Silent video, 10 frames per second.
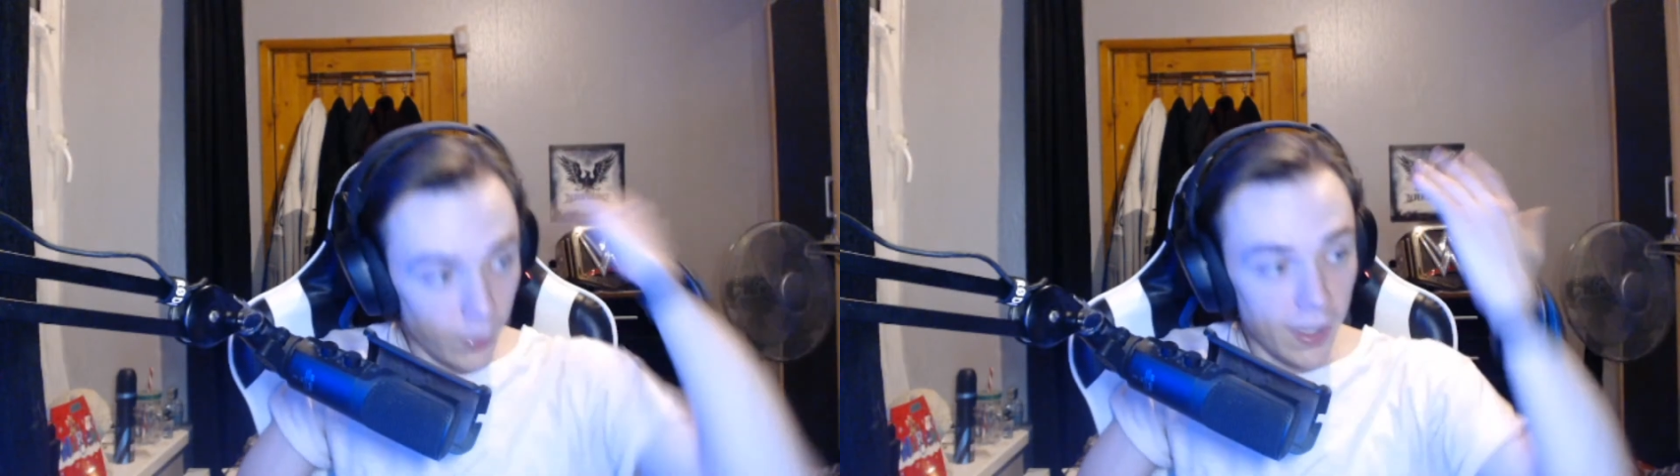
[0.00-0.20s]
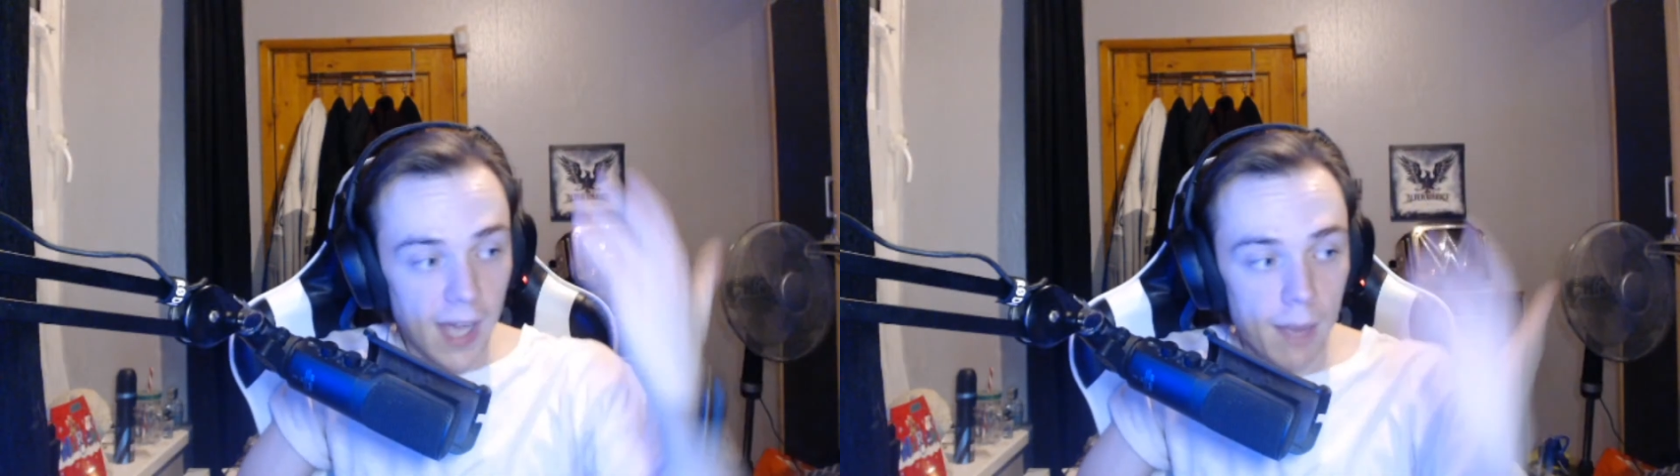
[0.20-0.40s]

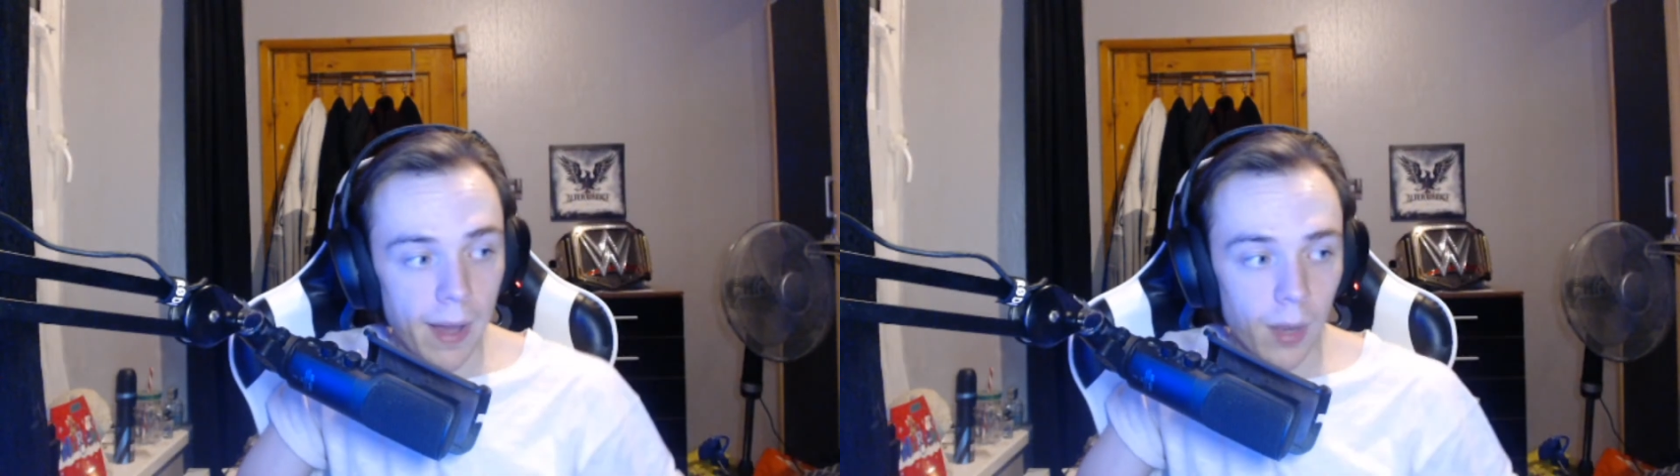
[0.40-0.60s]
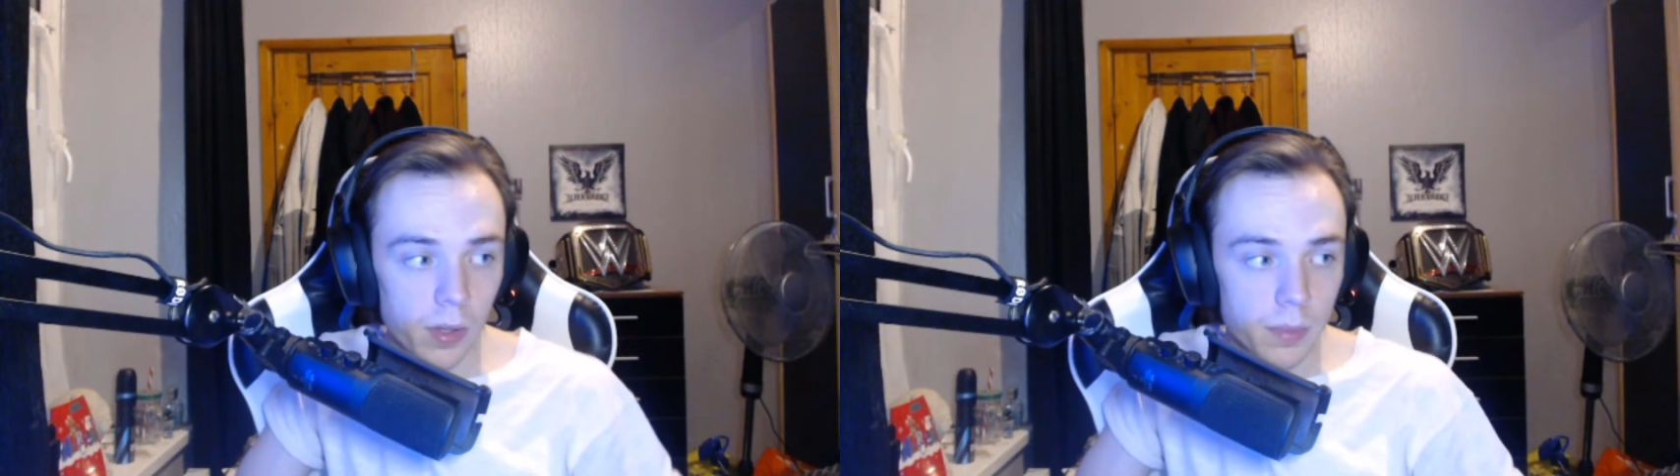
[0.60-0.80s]
Well, he came
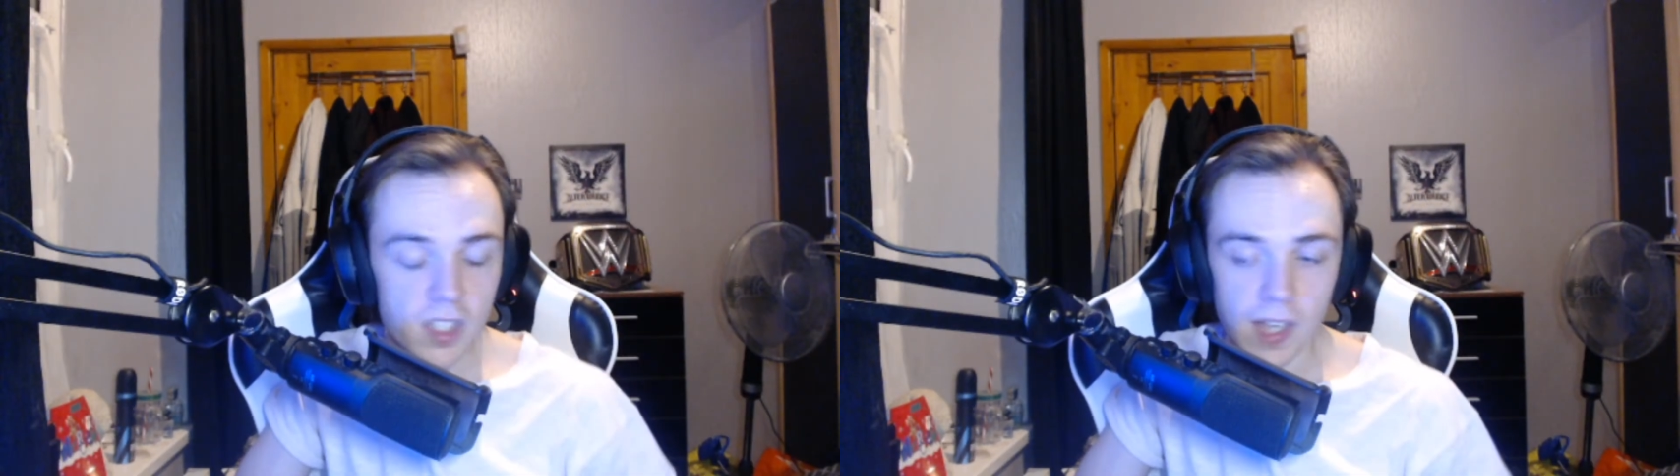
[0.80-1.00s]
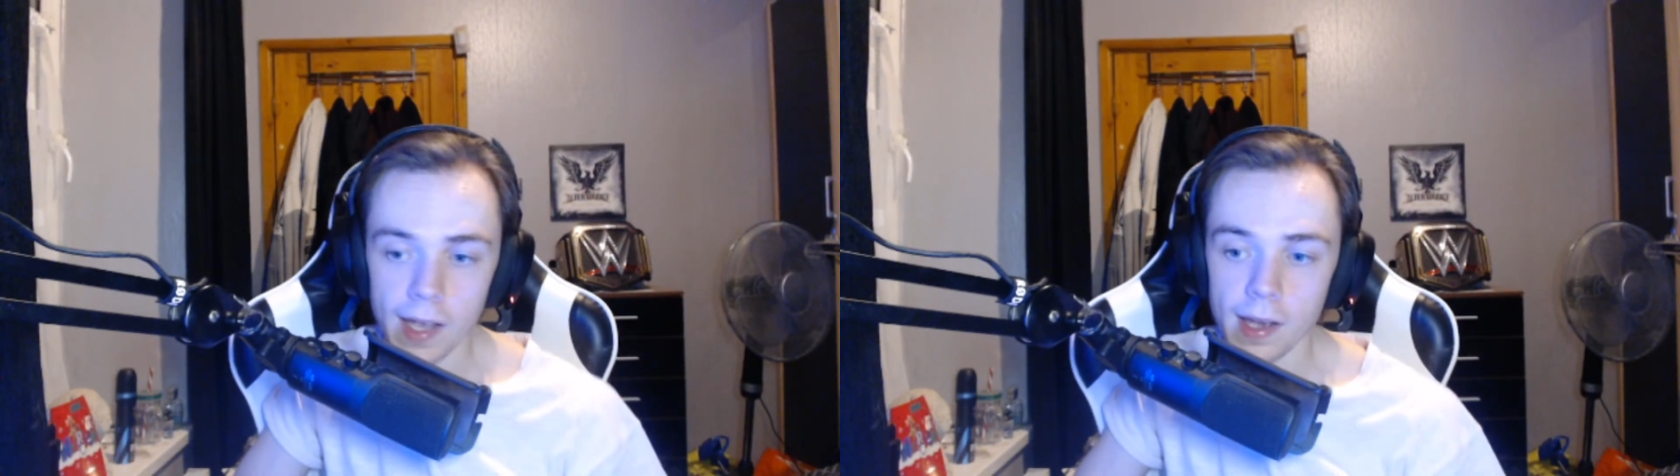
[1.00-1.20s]
back with the
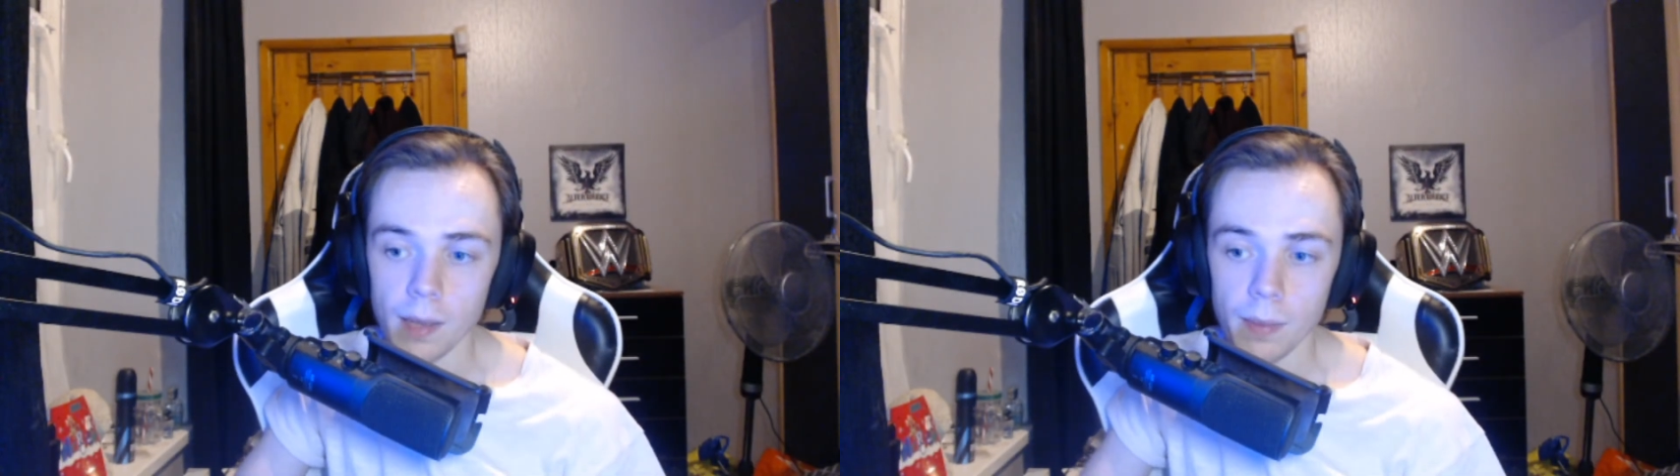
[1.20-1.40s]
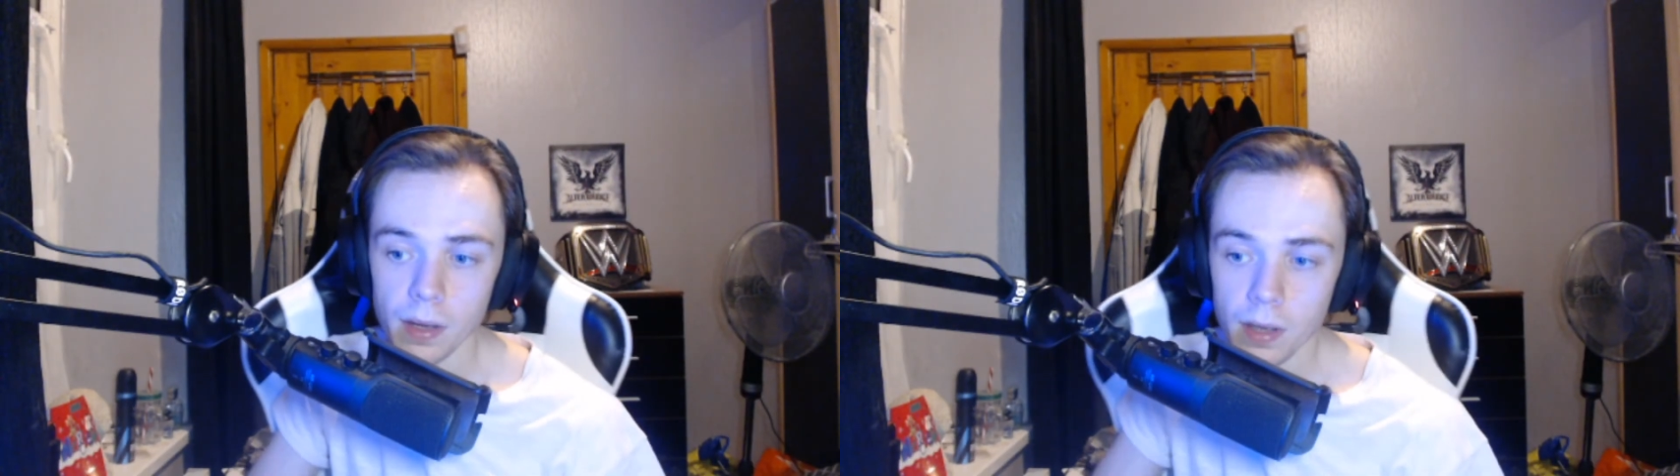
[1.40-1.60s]
Messiah
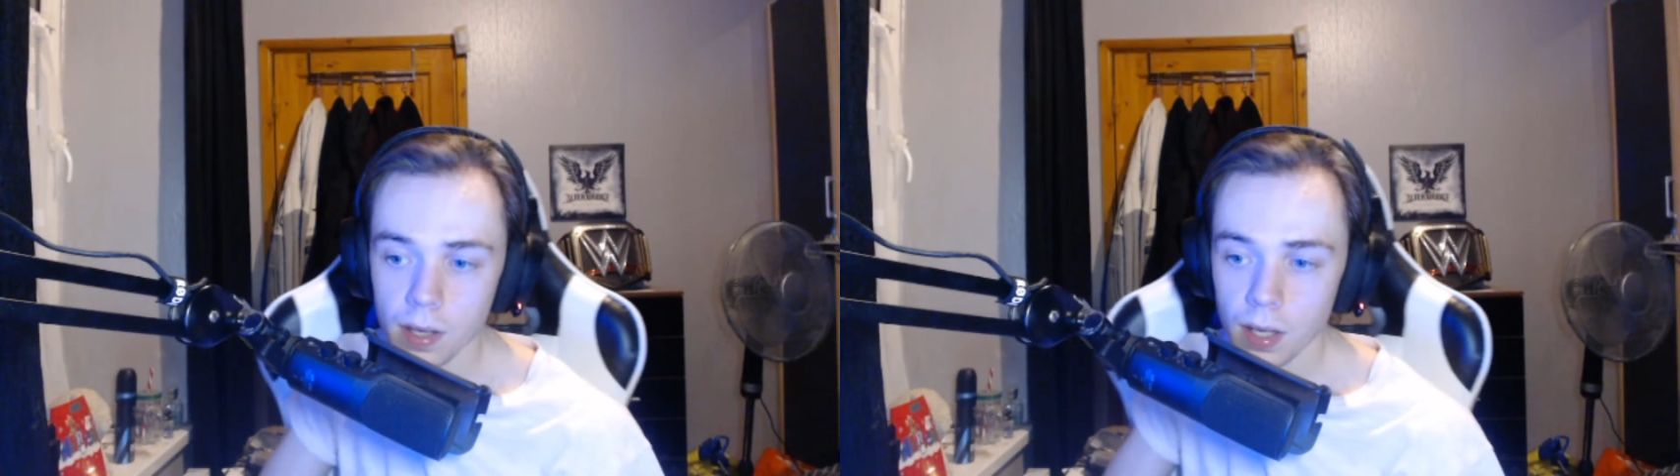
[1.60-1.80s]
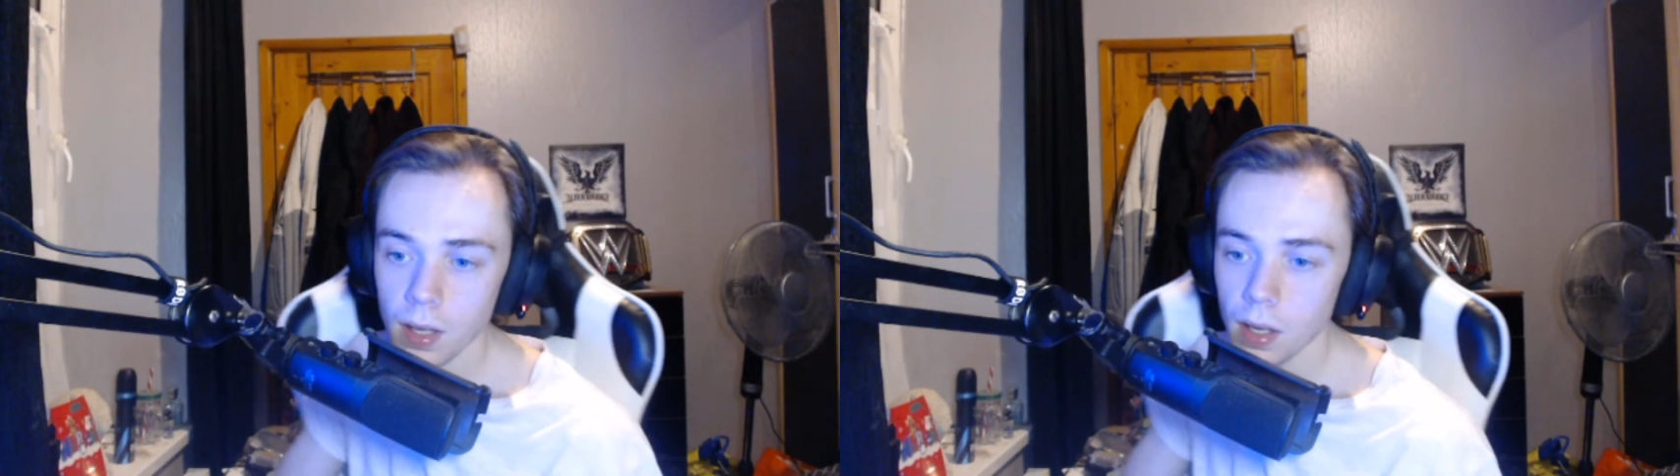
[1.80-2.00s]

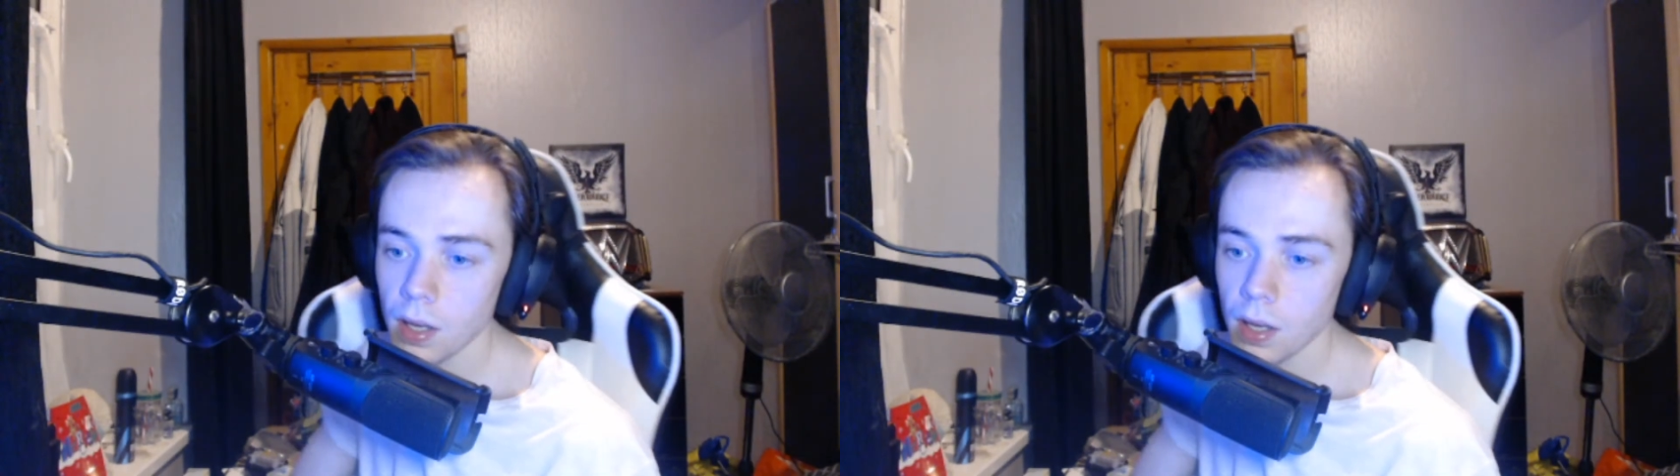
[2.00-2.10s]
gimmick.